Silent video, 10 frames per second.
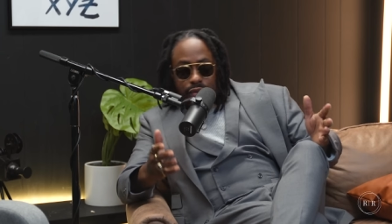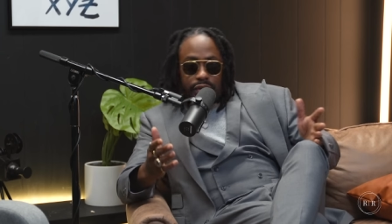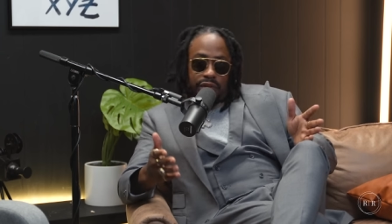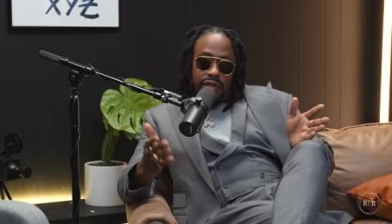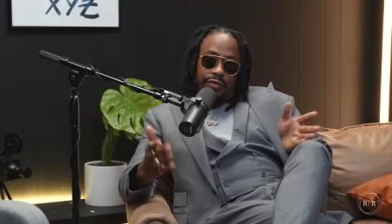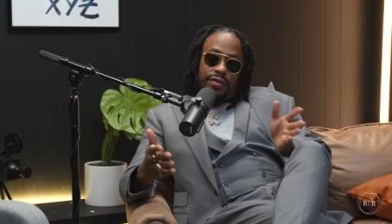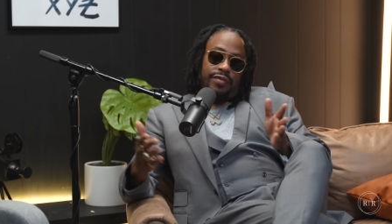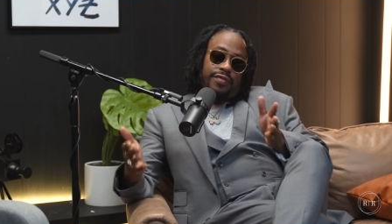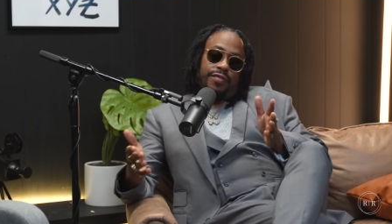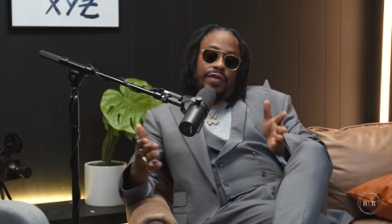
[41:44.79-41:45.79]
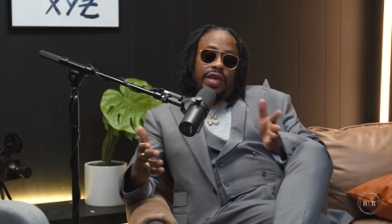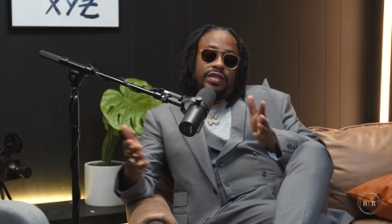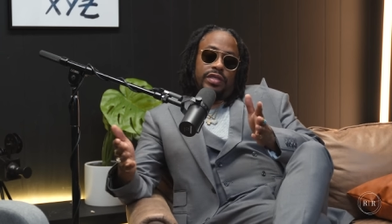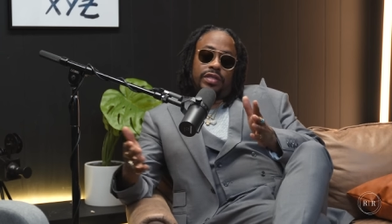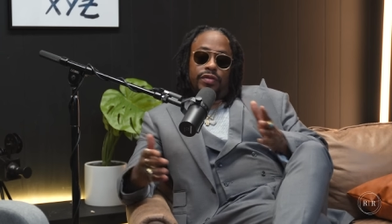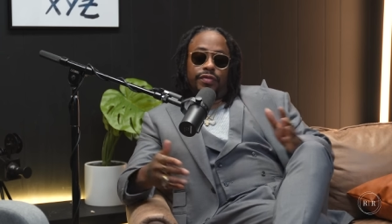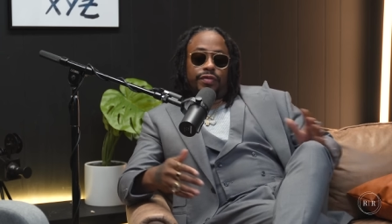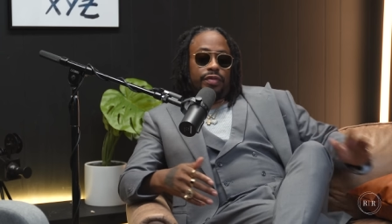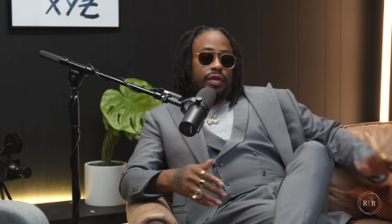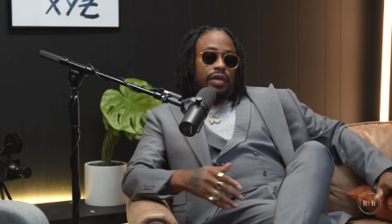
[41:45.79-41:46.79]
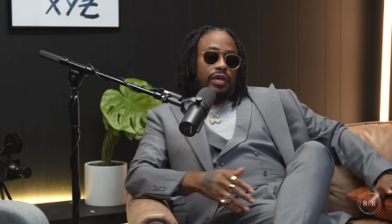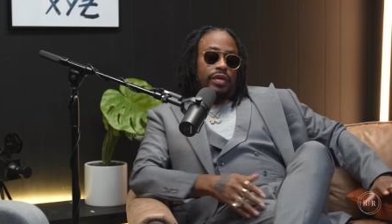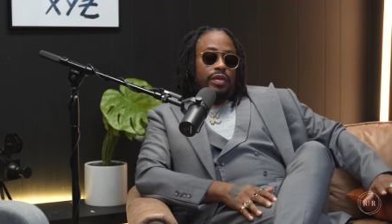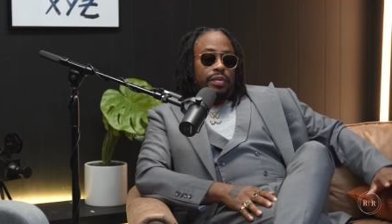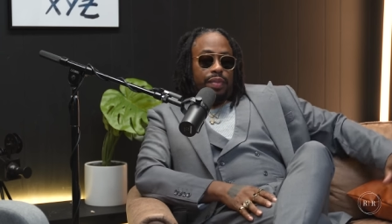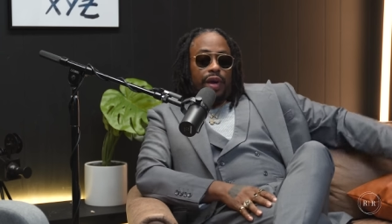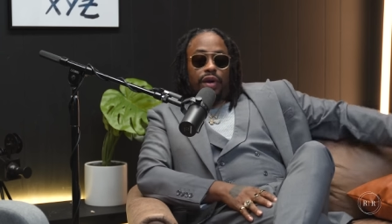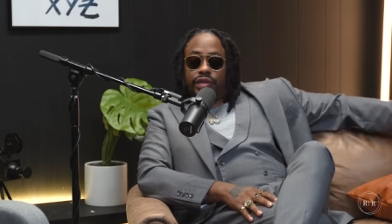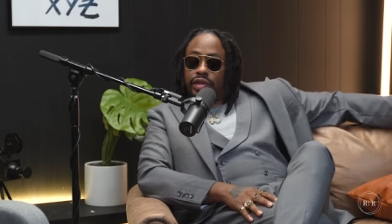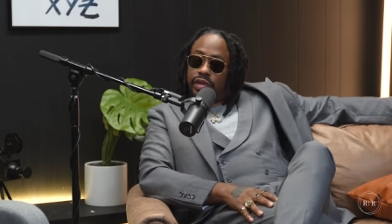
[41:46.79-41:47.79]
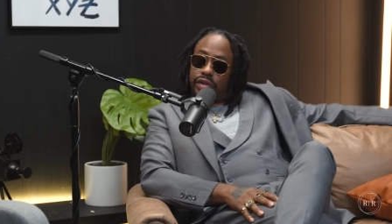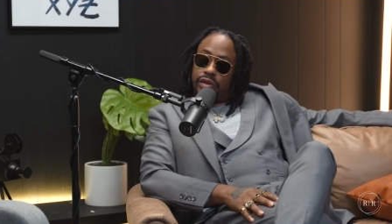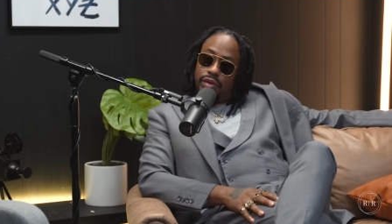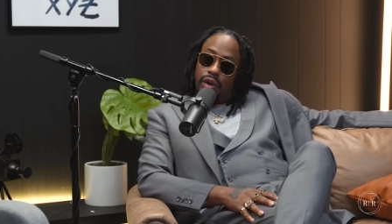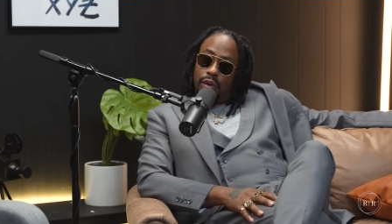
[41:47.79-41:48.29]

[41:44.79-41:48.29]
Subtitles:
it's different phases of parenting, you know?